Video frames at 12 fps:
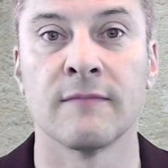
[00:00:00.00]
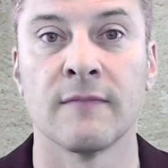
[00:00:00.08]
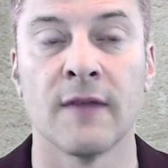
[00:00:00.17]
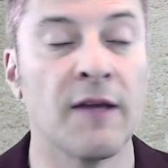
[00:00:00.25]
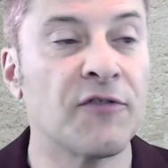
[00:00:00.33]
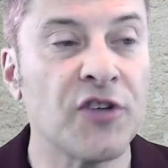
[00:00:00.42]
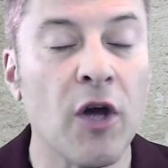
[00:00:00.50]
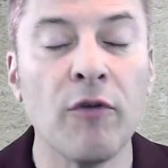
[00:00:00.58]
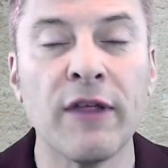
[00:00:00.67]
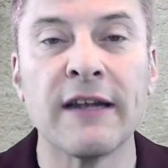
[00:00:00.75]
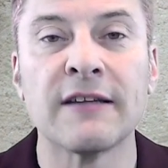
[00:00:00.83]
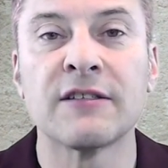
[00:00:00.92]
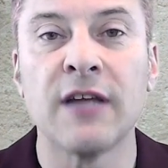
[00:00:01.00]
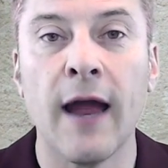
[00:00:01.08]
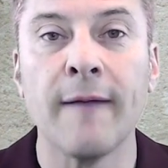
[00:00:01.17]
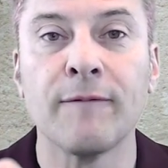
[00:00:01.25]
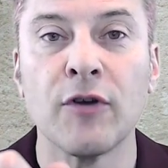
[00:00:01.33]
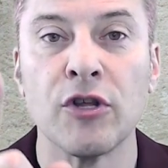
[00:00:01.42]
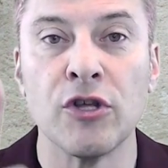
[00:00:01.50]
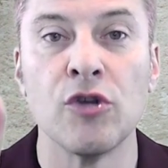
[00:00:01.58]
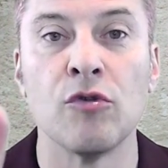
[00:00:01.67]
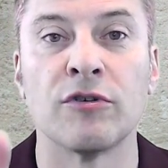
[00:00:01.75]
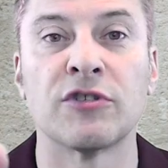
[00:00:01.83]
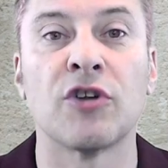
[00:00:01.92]
And so then it's time for
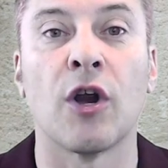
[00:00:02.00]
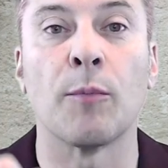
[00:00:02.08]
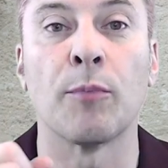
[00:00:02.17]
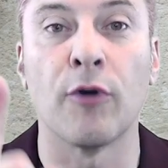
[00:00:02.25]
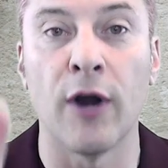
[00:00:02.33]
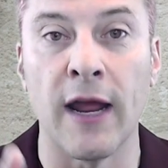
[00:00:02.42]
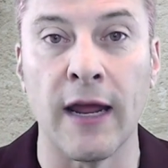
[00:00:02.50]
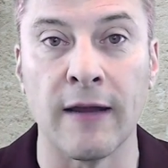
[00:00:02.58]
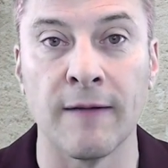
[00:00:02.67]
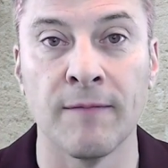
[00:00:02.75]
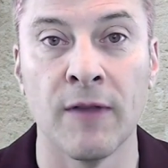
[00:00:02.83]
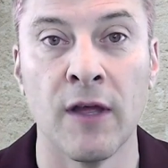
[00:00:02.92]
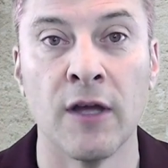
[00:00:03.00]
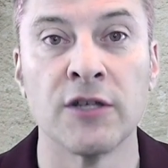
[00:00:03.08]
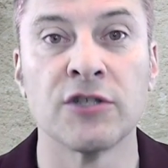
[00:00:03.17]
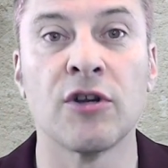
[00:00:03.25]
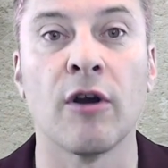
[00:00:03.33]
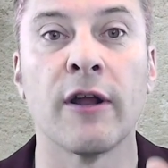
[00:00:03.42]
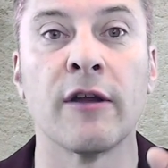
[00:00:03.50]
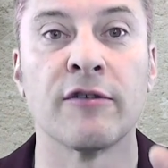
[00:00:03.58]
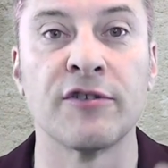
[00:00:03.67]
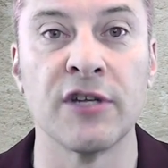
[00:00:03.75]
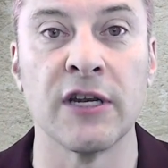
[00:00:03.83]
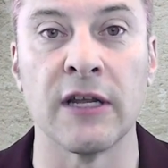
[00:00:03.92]
you to start praying, start
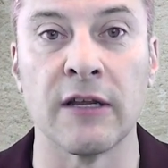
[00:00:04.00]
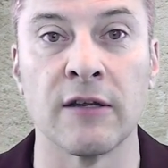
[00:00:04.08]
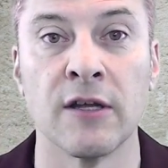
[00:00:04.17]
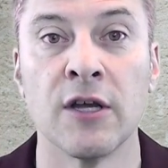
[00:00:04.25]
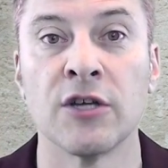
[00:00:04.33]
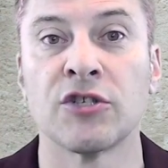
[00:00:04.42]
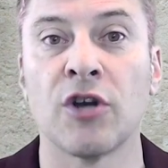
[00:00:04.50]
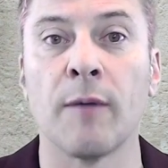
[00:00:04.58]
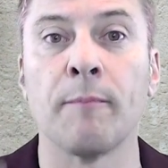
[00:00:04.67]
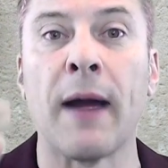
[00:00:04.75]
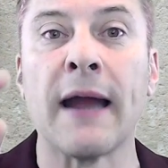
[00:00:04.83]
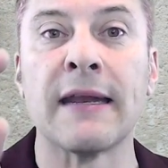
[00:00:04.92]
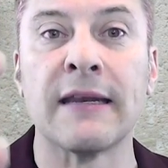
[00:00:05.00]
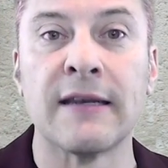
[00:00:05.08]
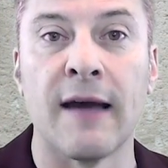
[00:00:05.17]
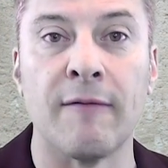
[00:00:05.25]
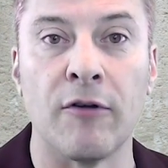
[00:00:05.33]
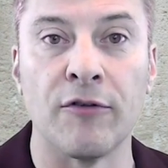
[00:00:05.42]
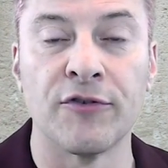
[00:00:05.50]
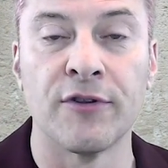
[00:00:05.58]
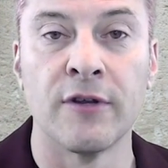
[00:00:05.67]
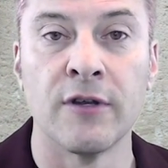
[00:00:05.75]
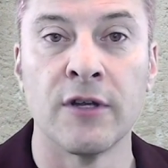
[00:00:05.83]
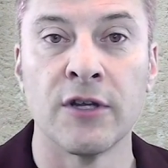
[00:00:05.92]
interceding, start binding devils,
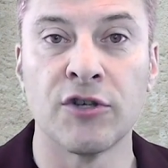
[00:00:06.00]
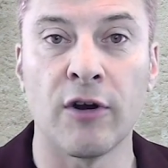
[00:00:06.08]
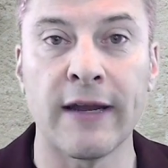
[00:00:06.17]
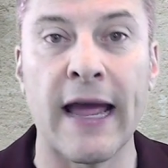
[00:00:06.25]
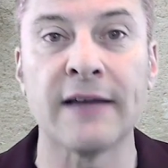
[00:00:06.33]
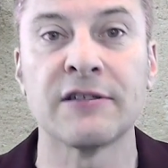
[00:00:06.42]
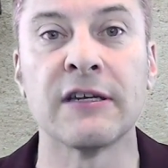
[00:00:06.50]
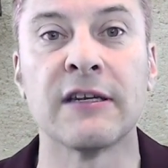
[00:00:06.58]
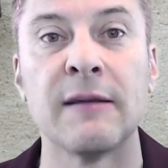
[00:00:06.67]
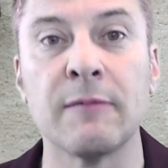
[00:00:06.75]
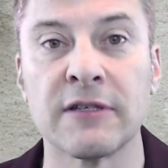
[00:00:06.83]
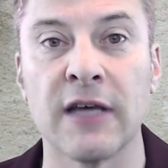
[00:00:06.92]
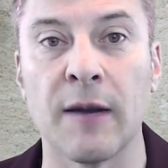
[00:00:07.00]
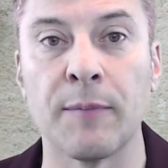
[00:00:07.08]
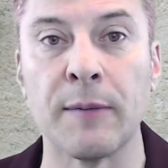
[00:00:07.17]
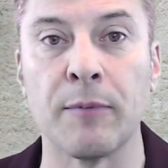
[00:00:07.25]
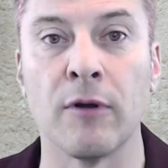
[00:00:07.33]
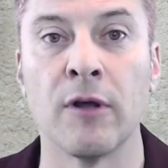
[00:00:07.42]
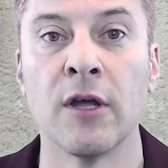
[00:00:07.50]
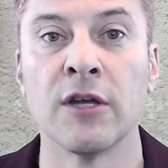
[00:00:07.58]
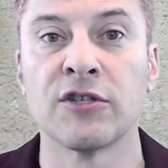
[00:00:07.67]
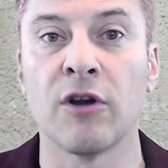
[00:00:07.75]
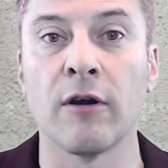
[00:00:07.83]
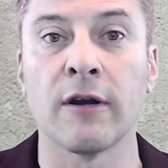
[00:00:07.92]
start casting demons out of people,
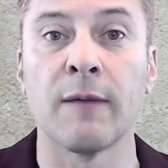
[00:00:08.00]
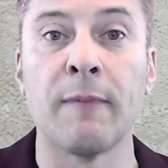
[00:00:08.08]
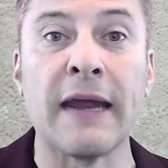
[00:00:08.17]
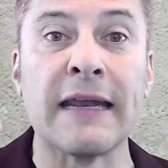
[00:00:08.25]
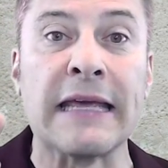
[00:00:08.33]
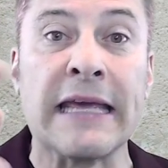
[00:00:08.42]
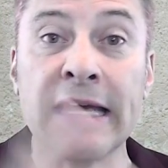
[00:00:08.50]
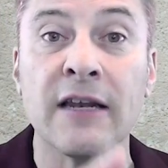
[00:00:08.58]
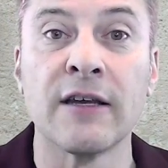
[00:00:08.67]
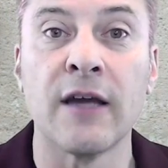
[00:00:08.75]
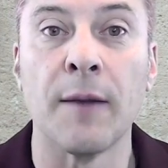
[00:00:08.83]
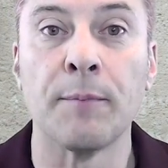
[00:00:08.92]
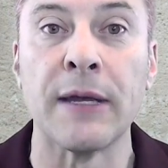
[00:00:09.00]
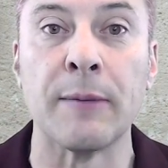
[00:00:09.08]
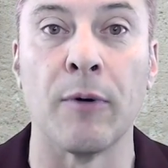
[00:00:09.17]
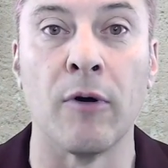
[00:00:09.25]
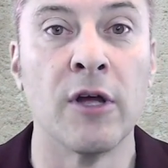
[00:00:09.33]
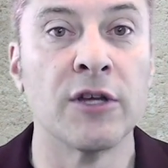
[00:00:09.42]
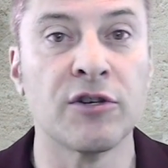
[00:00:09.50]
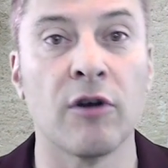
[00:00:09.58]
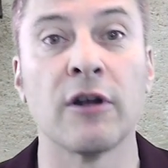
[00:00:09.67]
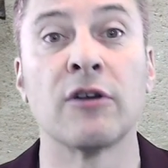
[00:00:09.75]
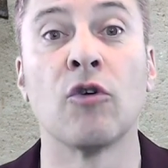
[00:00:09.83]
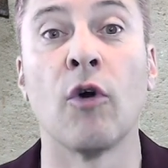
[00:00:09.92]
start commanding healing on people, start
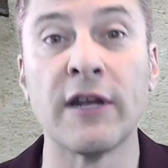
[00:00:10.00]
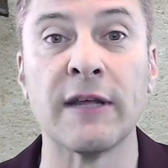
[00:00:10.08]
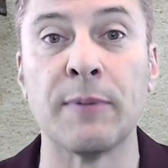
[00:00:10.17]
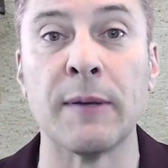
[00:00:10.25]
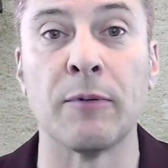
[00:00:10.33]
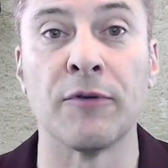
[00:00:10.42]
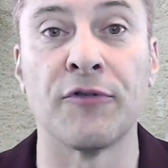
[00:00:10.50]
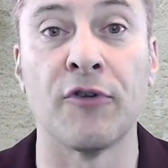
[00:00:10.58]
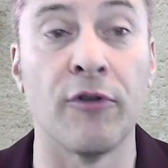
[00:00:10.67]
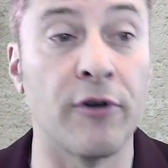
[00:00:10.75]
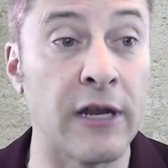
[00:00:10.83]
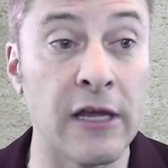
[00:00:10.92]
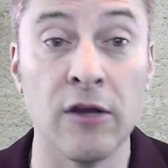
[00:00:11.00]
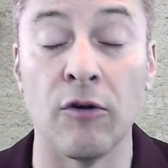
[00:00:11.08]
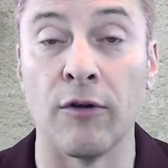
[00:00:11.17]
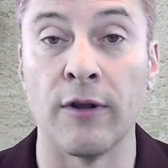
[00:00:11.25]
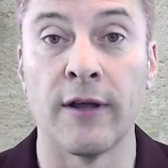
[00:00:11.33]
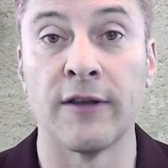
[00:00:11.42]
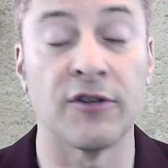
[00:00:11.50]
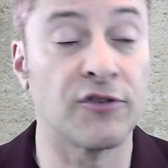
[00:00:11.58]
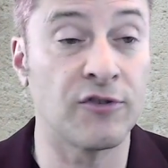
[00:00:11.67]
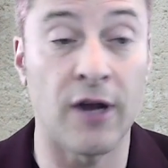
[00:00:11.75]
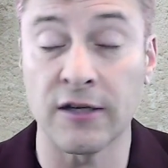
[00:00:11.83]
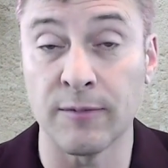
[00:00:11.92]
anointing people so they're healed, as it
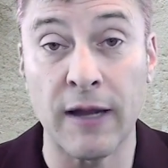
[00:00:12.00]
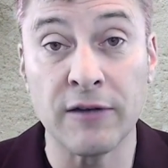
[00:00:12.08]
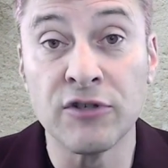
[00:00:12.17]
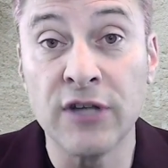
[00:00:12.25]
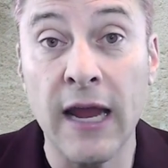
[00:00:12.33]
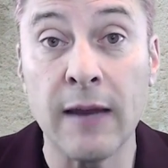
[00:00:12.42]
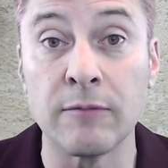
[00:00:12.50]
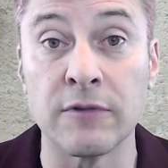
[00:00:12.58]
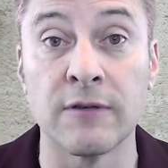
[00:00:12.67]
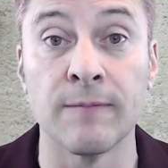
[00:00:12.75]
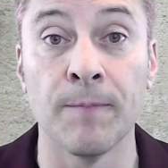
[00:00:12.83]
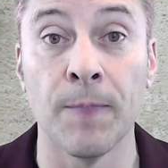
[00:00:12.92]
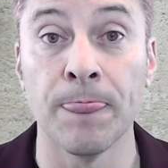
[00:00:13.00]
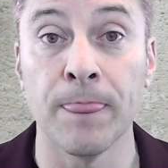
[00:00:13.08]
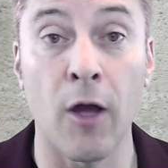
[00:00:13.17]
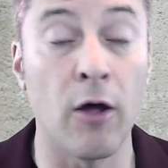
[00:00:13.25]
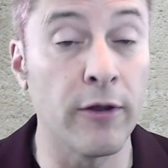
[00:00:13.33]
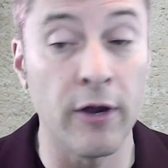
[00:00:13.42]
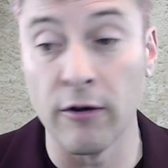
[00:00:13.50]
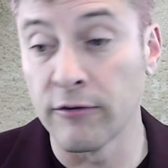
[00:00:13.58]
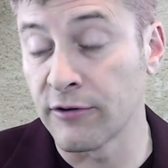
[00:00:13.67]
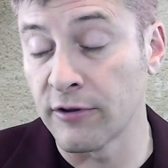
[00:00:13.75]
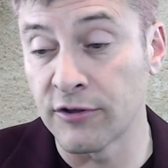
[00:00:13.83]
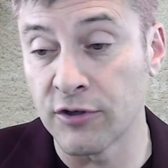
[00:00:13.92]
talks about in James. Call the elders
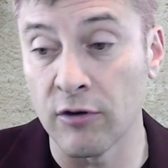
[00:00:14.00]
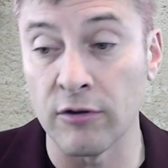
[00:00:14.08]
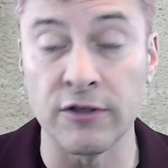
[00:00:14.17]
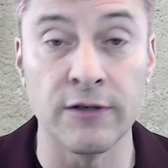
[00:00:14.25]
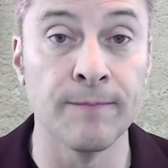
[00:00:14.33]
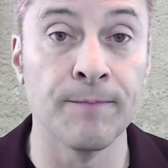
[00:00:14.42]
of the church,